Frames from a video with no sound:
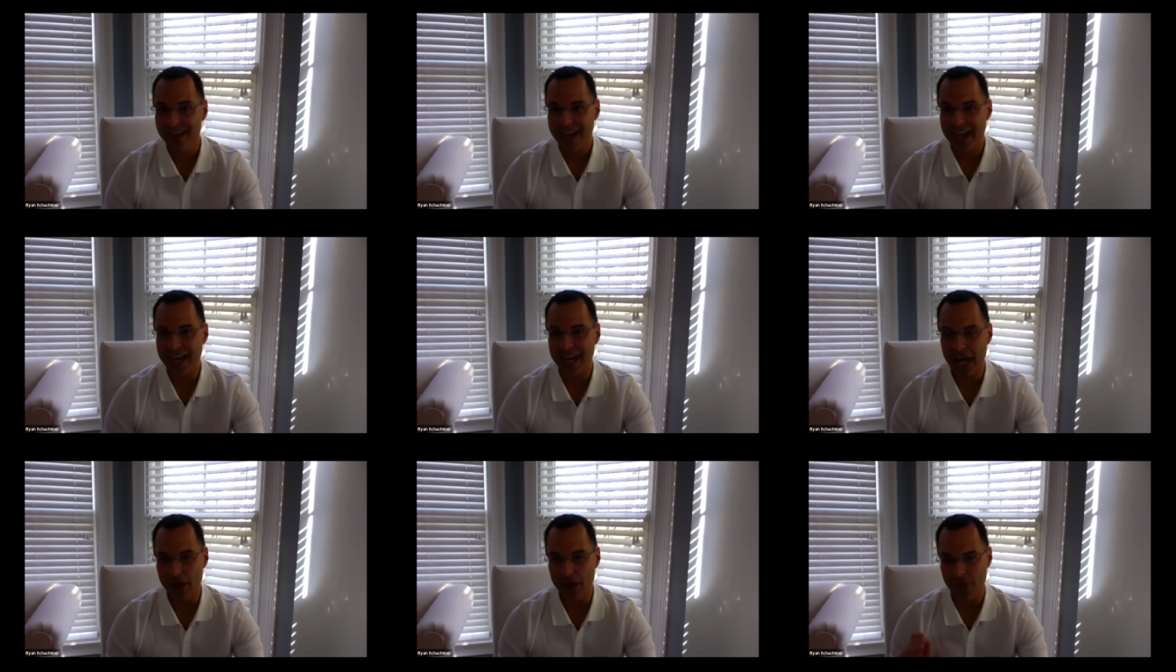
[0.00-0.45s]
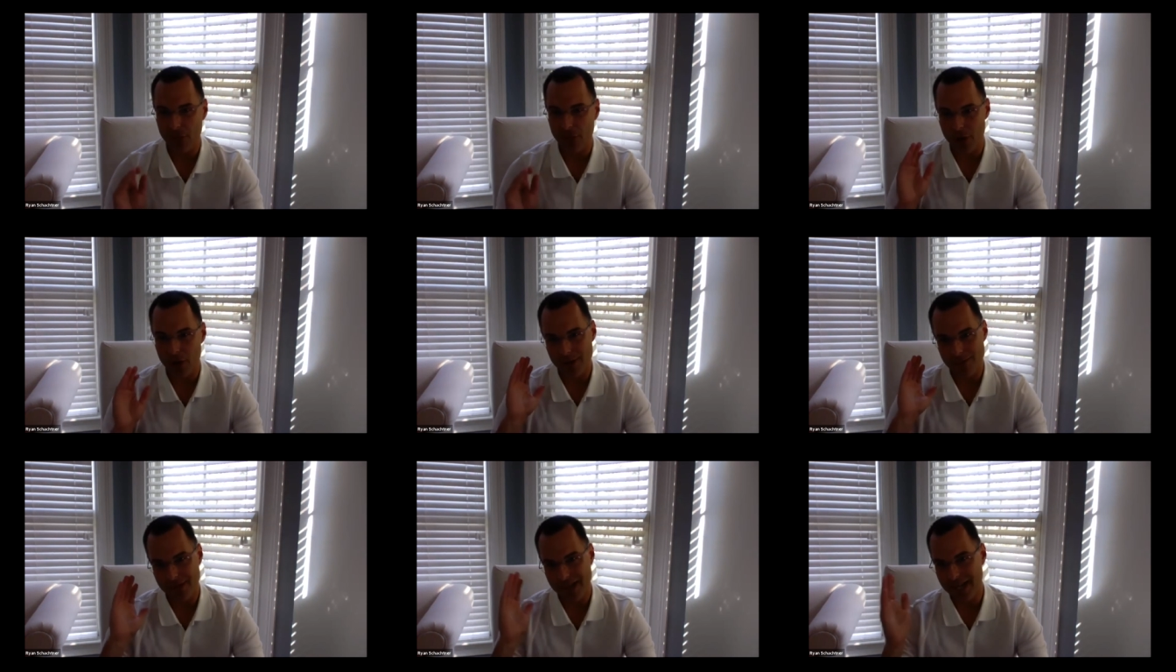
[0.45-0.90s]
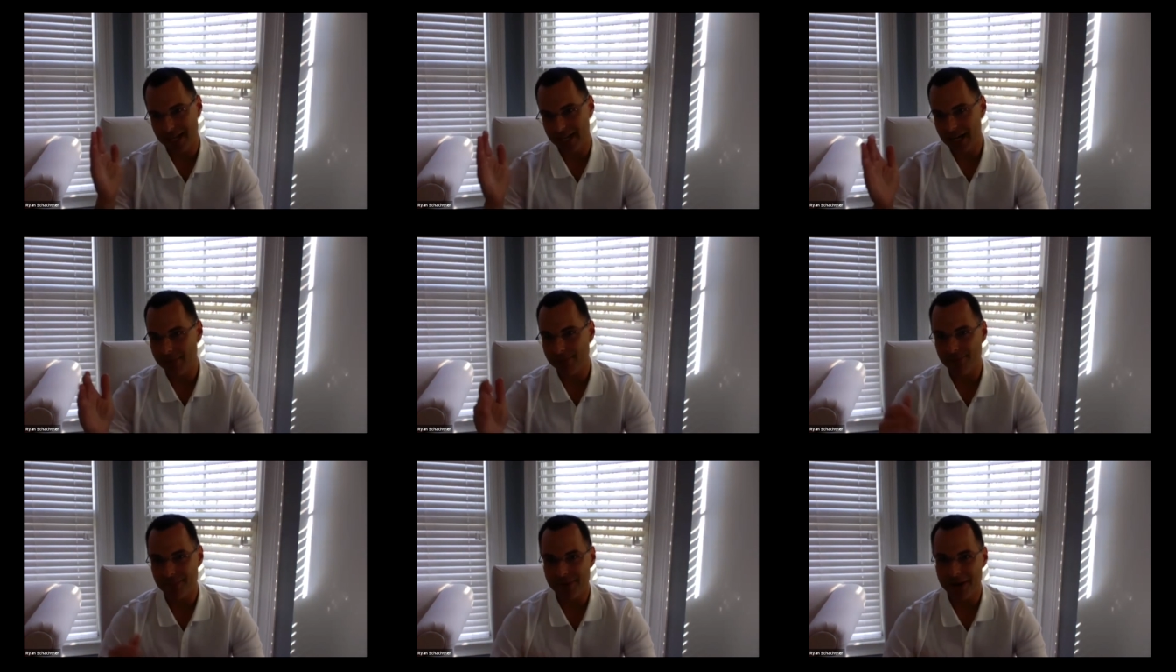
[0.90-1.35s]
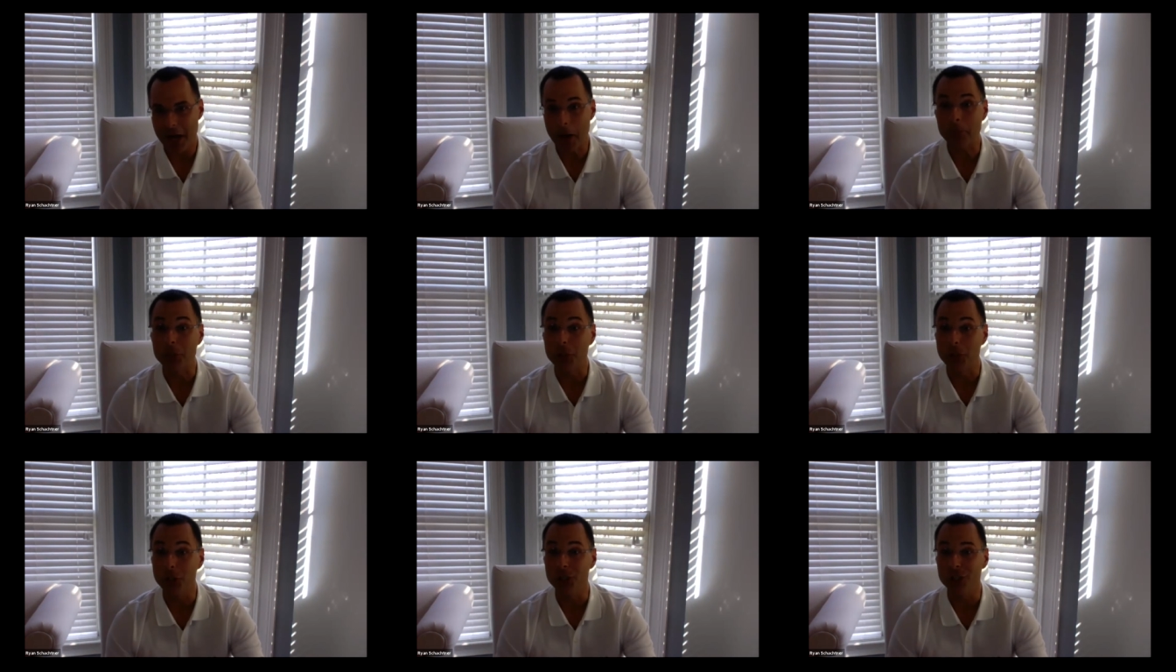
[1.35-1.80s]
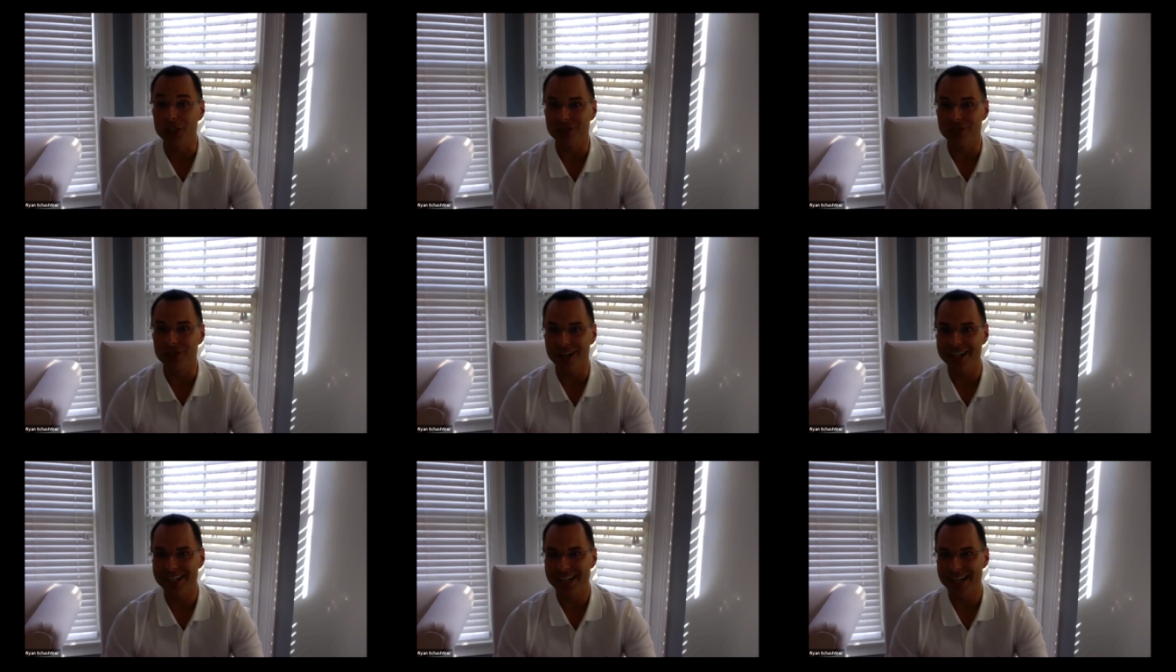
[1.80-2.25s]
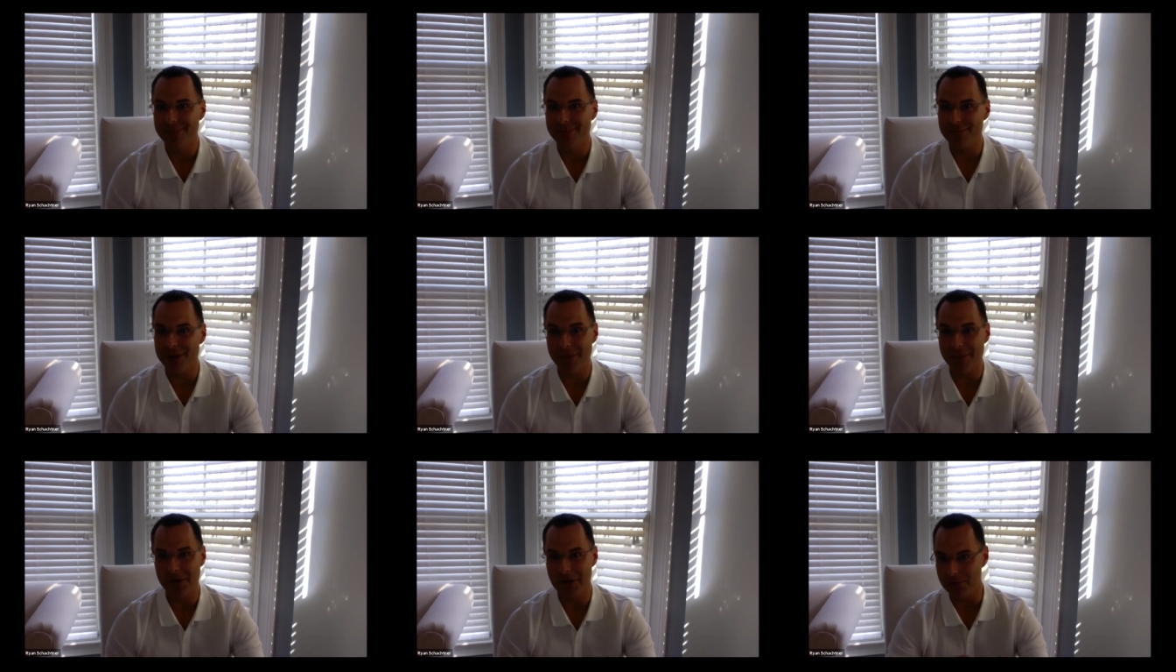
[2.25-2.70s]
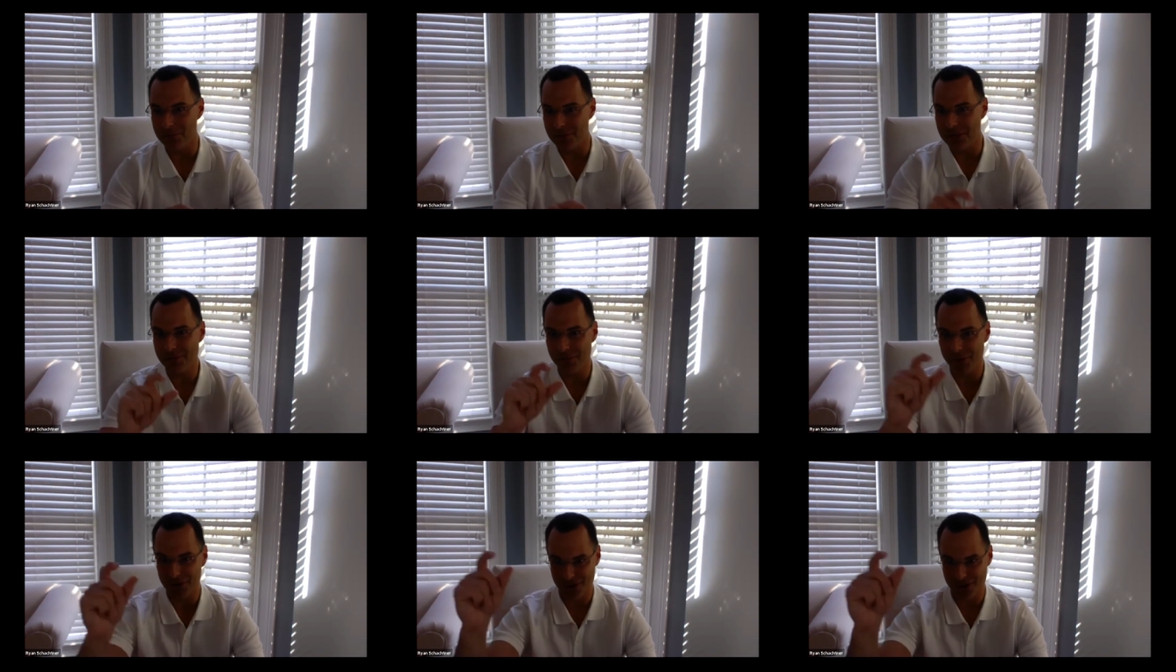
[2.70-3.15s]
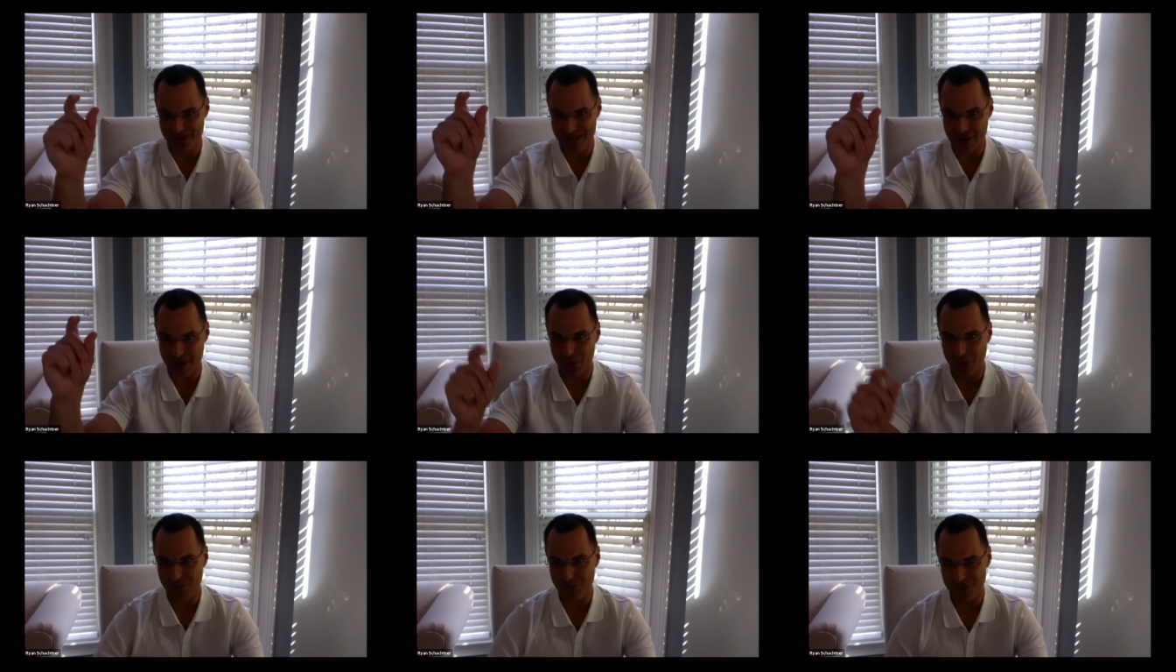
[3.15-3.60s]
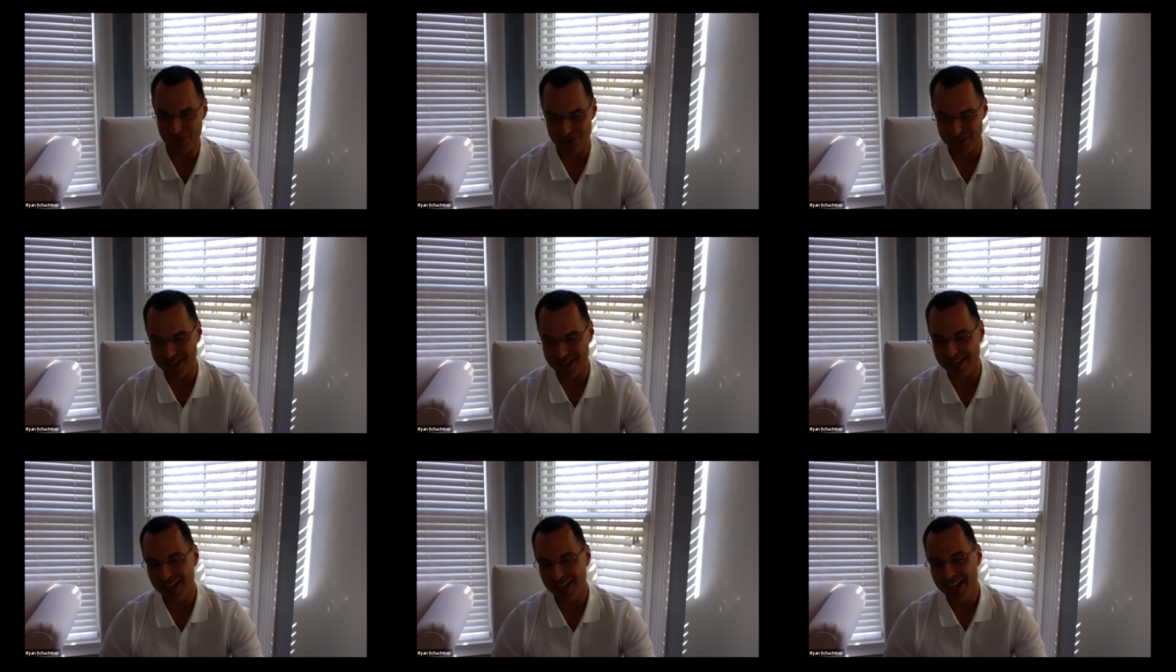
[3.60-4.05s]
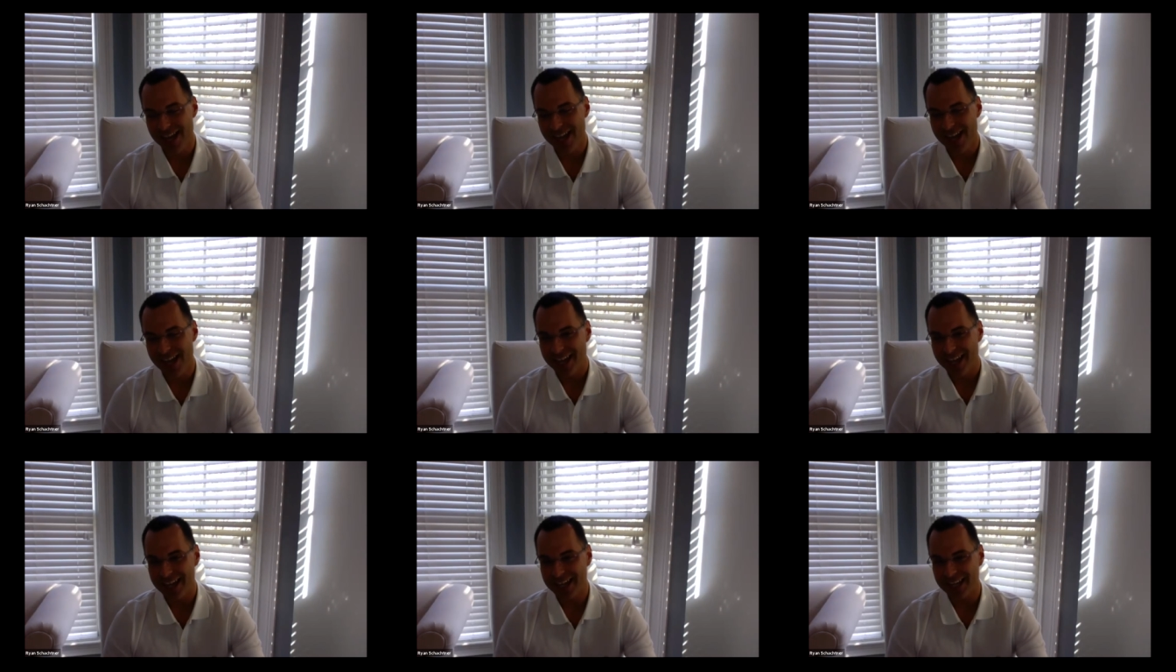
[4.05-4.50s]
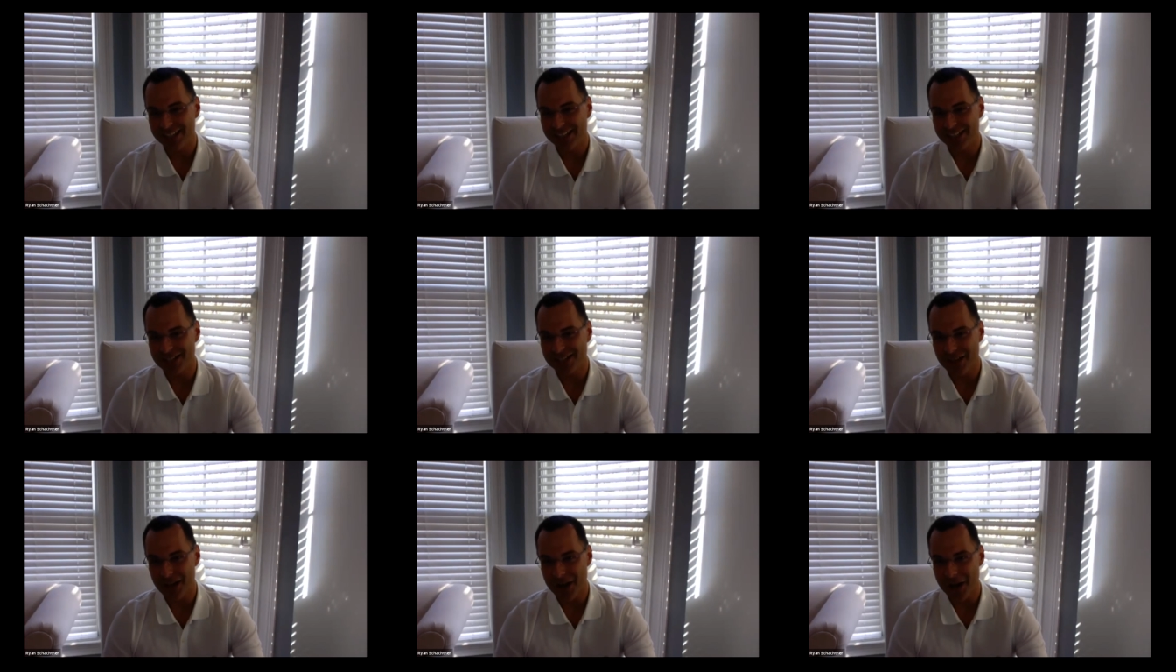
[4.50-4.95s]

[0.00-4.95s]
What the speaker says: And I thought, man, I'm good, right? I'm going to be part of that 1%. And